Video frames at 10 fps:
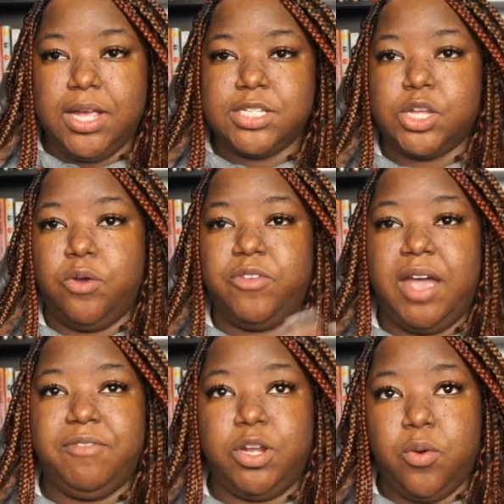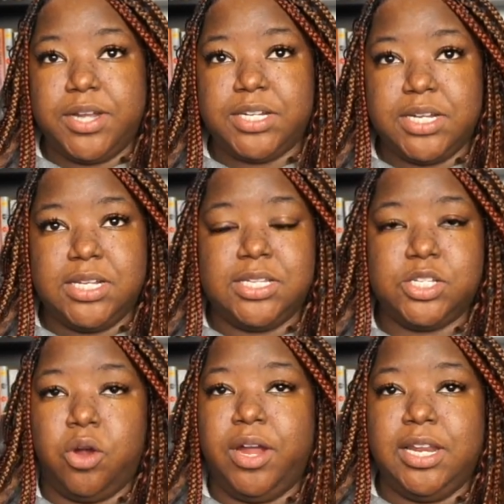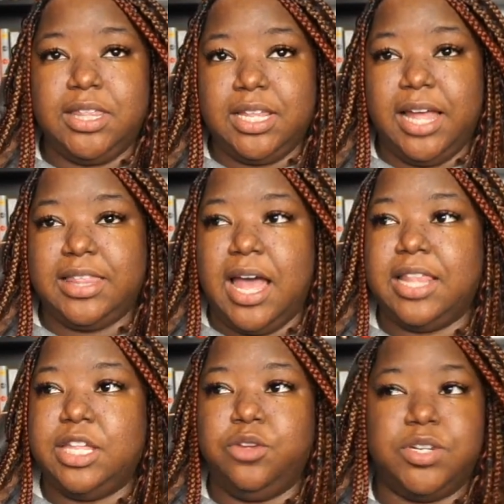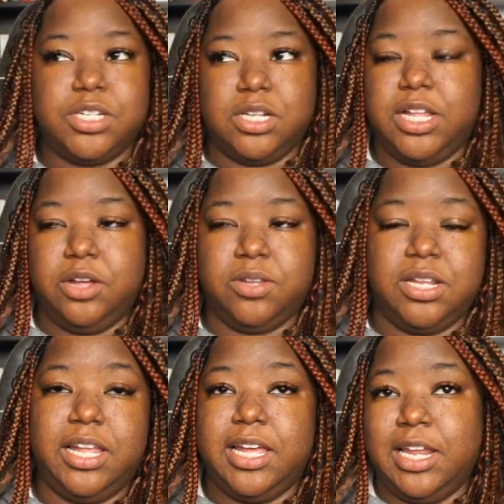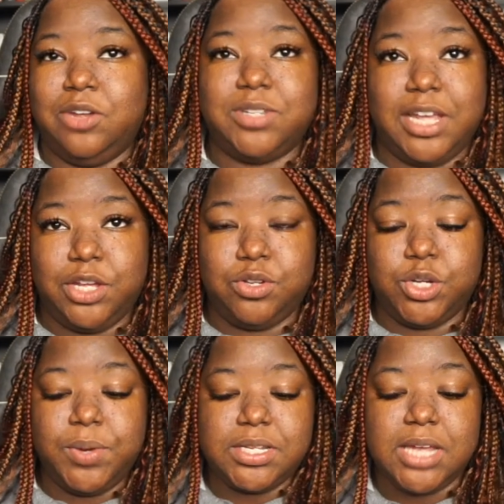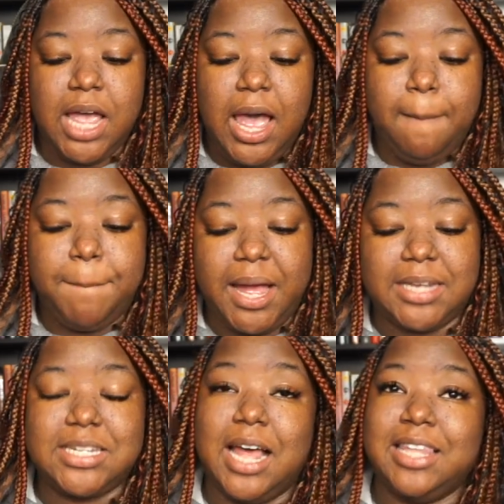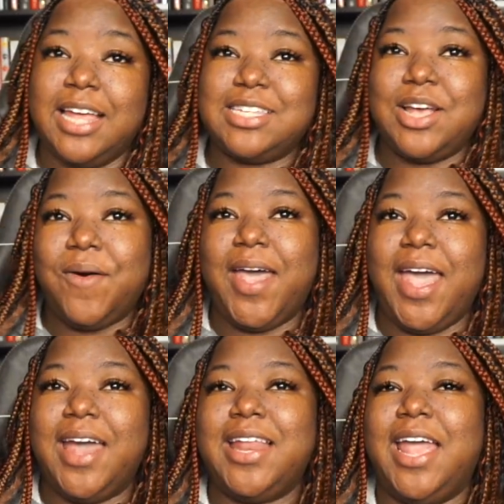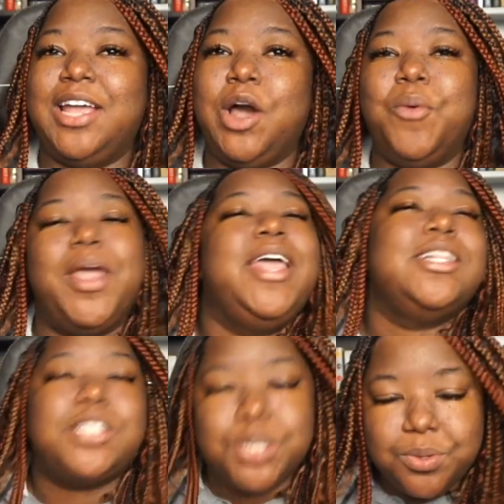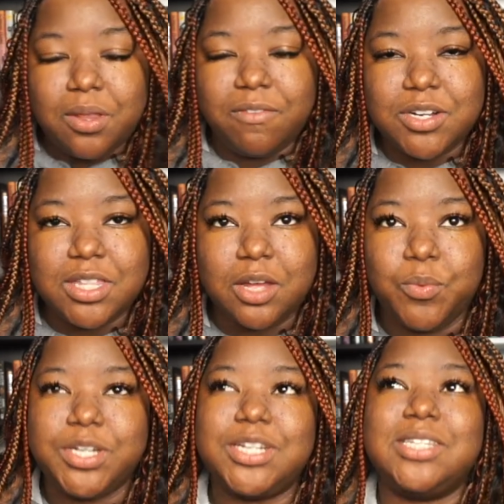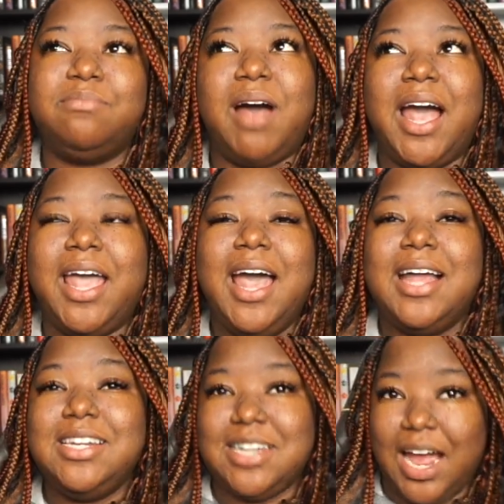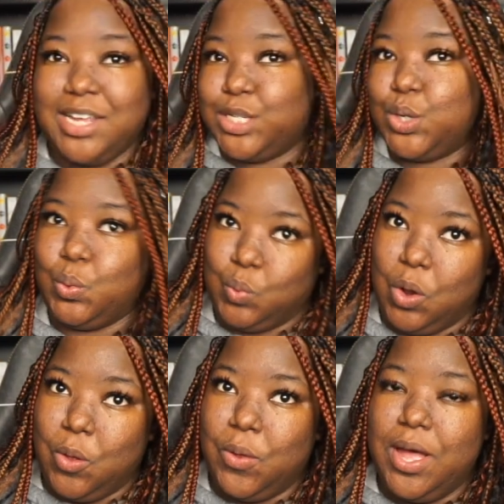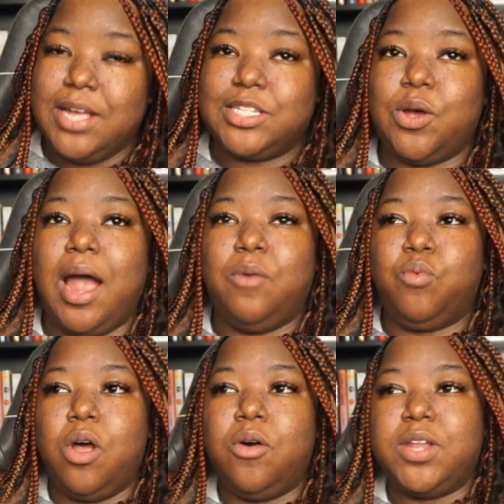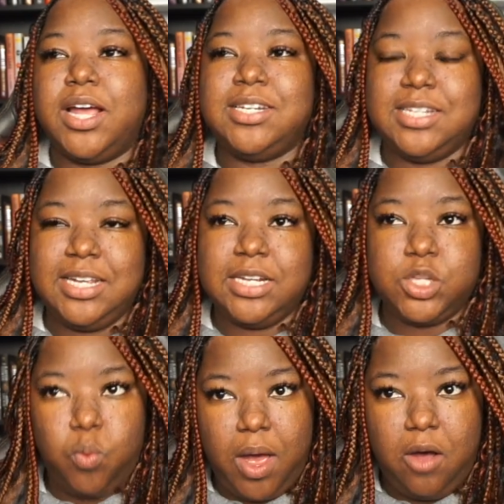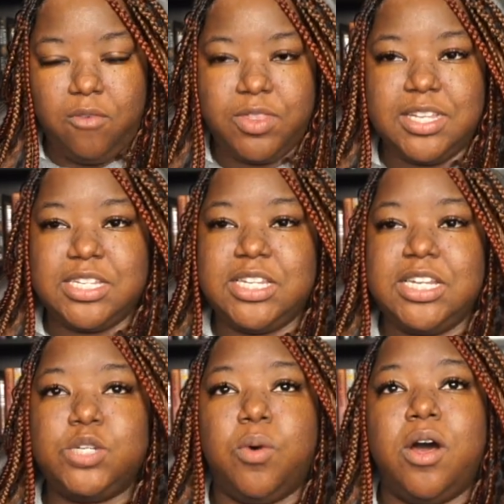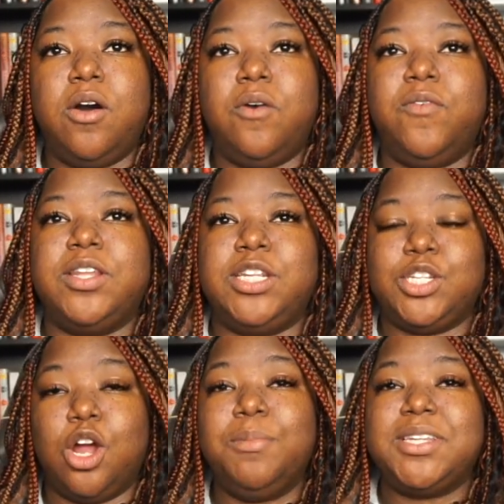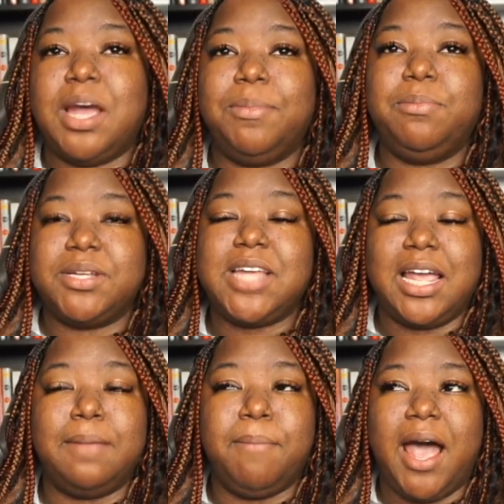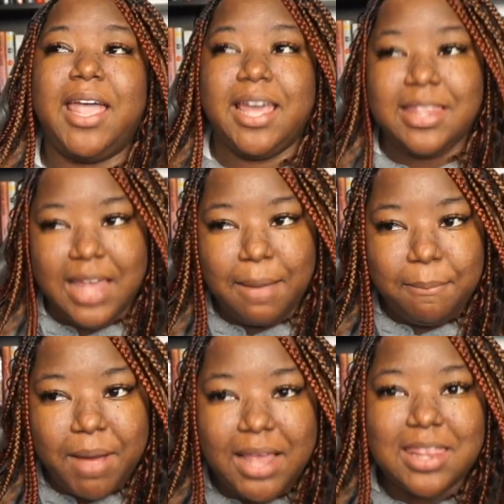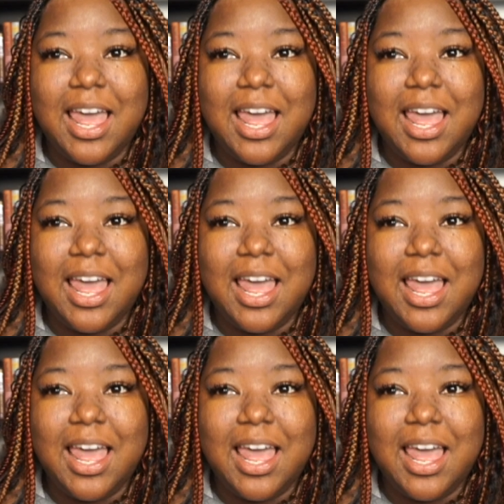So if you have any questions or anything like that, then you can just click on the link and it'll take you to it. But let's go ahead and go into the first thing, which is my dice roll. So I rolled a D12. This D12 determines how many books I can buy in that month.